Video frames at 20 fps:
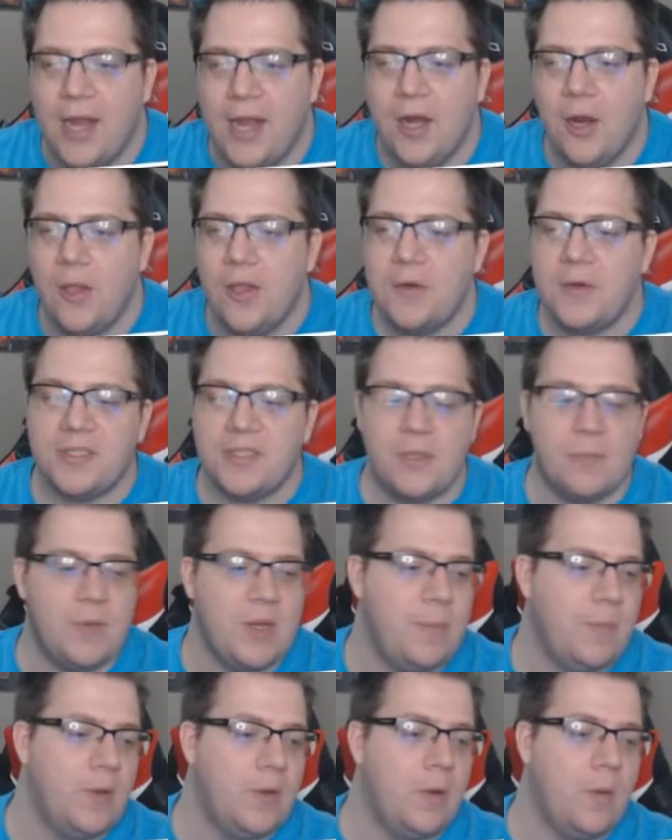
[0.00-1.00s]
I know there were some
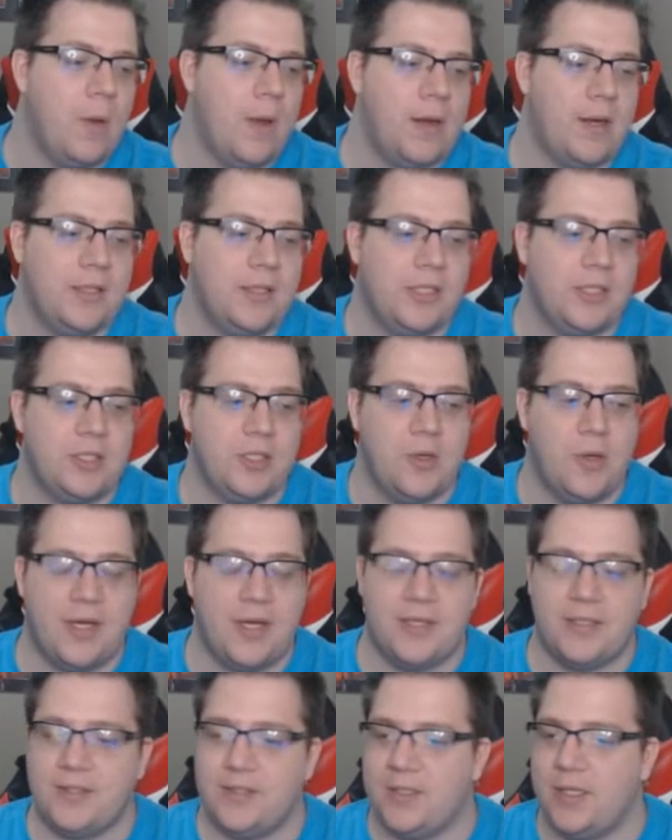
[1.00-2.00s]
people who wanted to
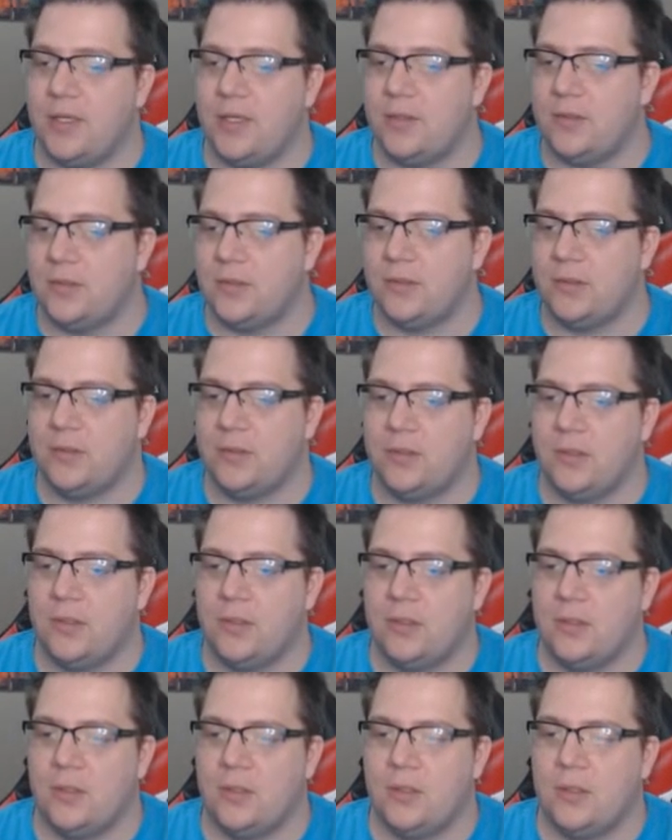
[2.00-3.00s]
join, so...
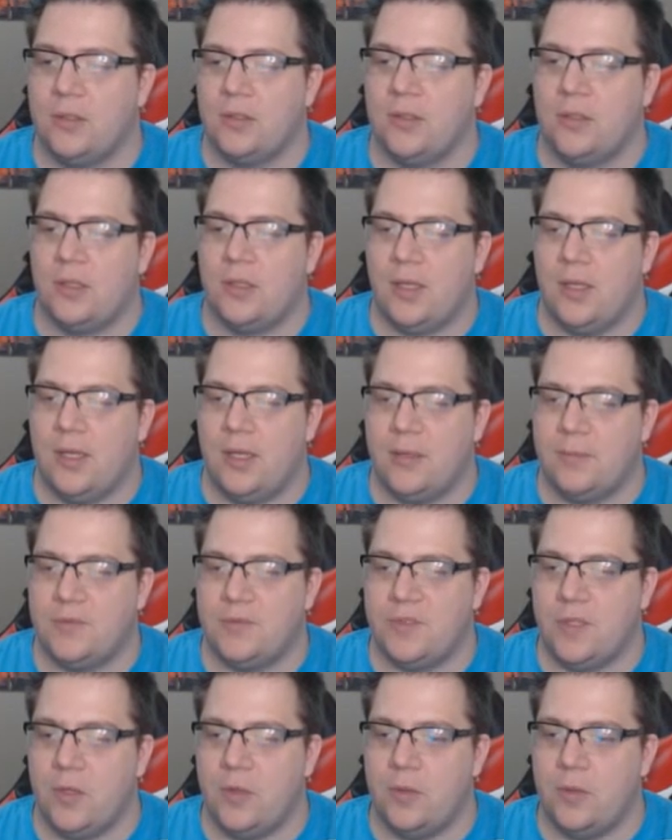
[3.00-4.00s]
Um,
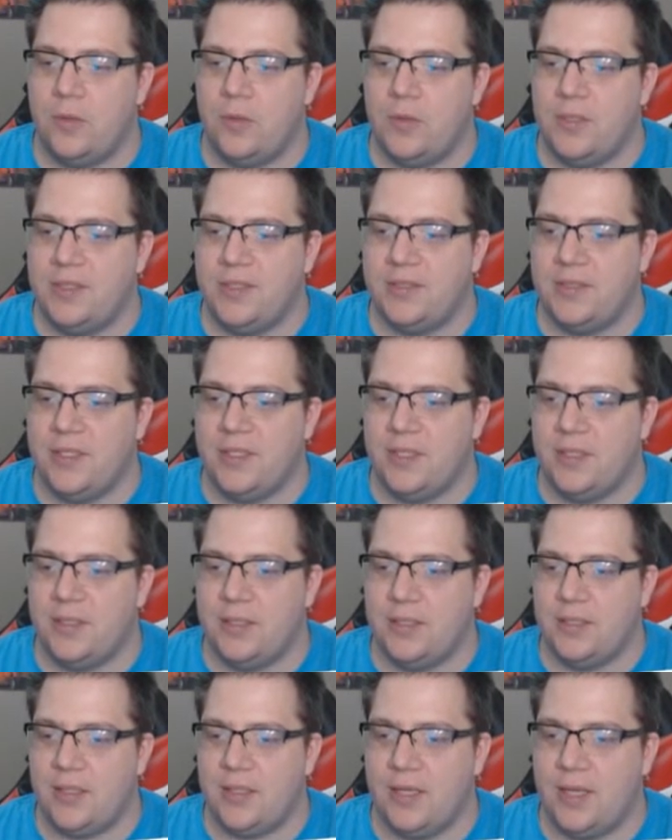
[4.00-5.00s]
so who is it?
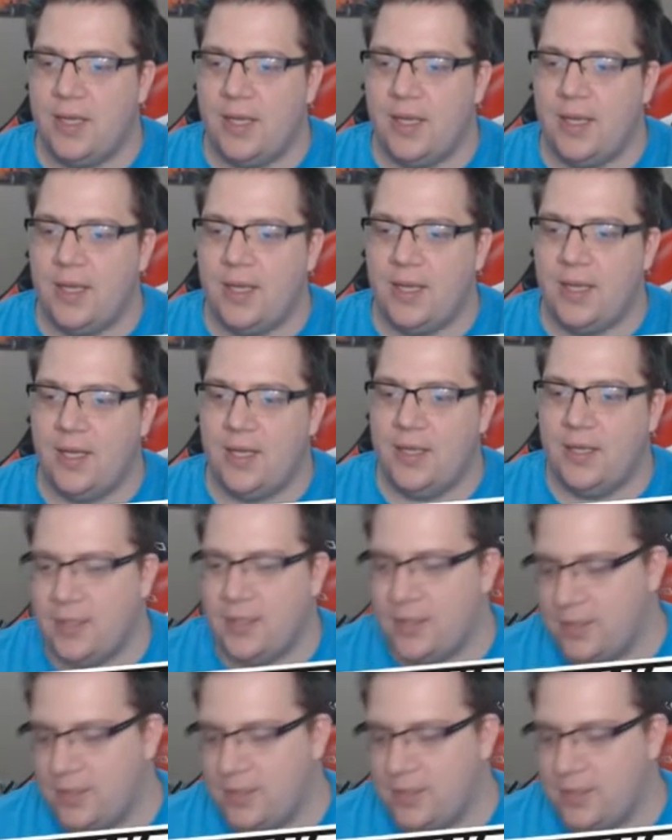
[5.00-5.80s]
Uh...